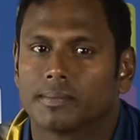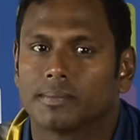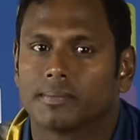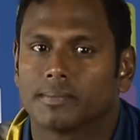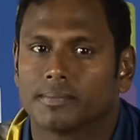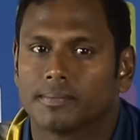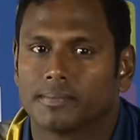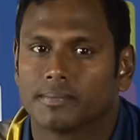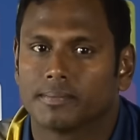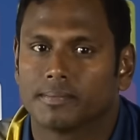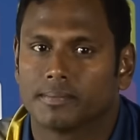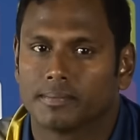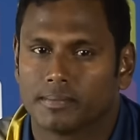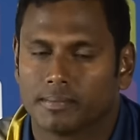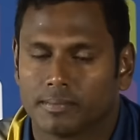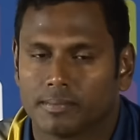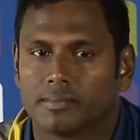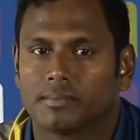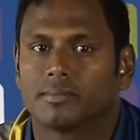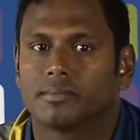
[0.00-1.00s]
retire from the
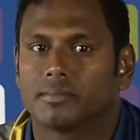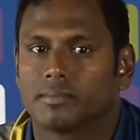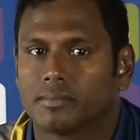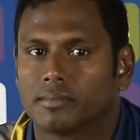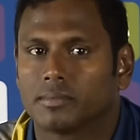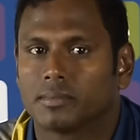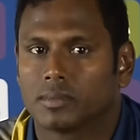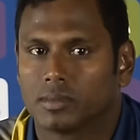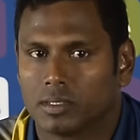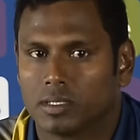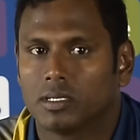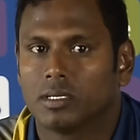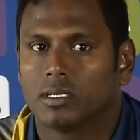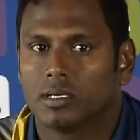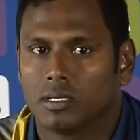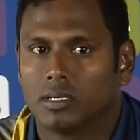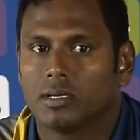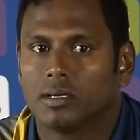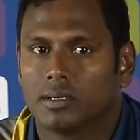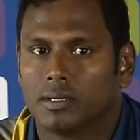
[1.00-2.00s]
game. There's no indication
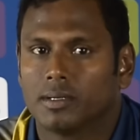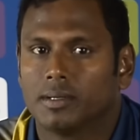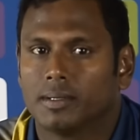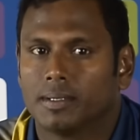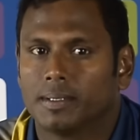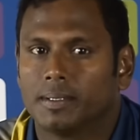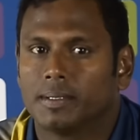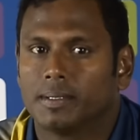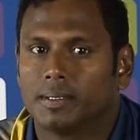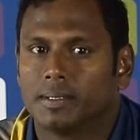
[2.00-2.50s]
at this stage